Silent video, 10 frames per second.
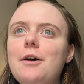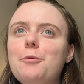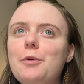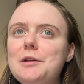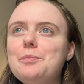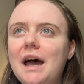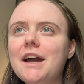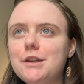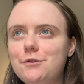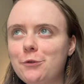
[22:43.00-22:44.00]
went
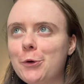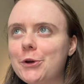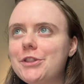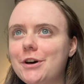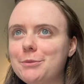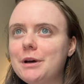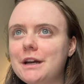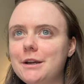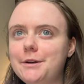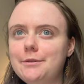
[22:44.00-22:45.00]
back and forth on
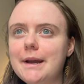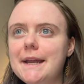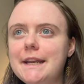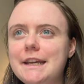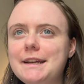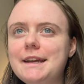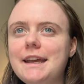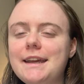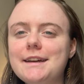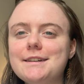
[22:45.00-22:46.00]
my rating
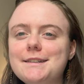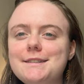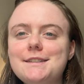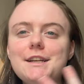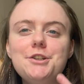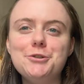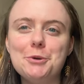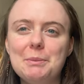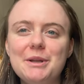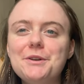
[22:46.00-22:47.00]
and
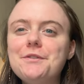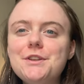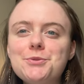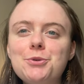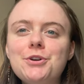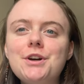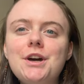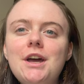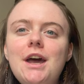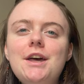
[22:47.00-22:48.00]
enjoyment of this book.
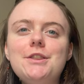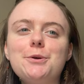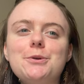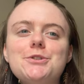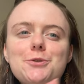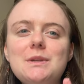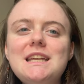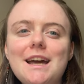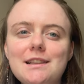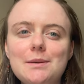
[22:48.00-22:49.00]
There were so
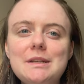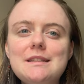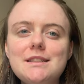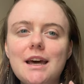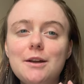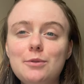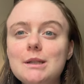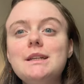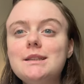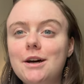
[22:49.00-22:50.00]
many elements I
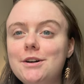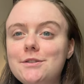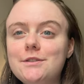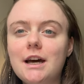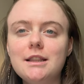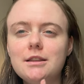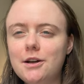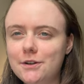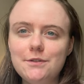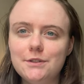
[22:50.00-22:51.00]
really loved. I
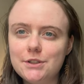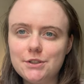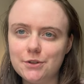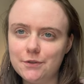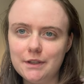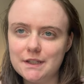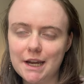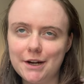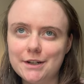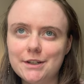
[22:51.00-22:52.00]
loved Sophie's
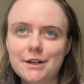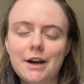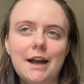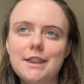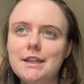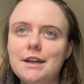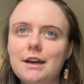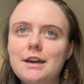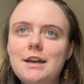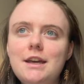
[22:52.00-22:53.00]
character. I
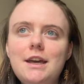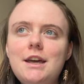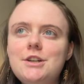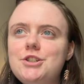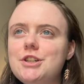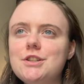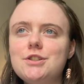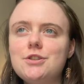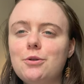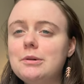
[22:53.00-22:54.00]
think she is
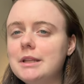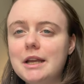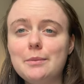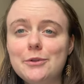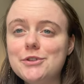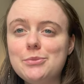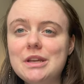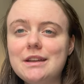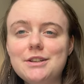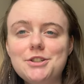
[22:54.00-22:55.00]
so relatable to
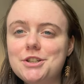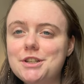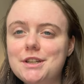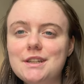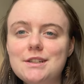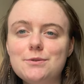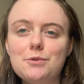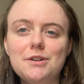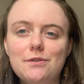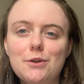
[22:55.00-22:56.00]
me. She is
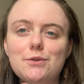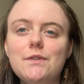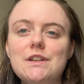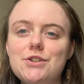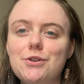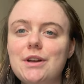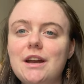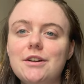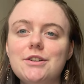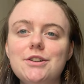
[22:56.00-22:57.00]
one of those fictional
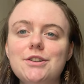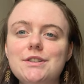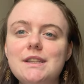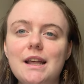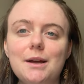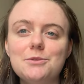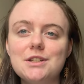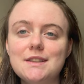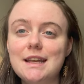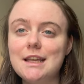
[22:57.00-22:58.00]
characters that I'm
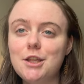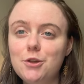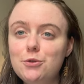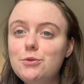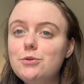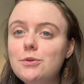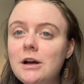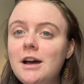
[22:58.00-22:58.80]
just like, you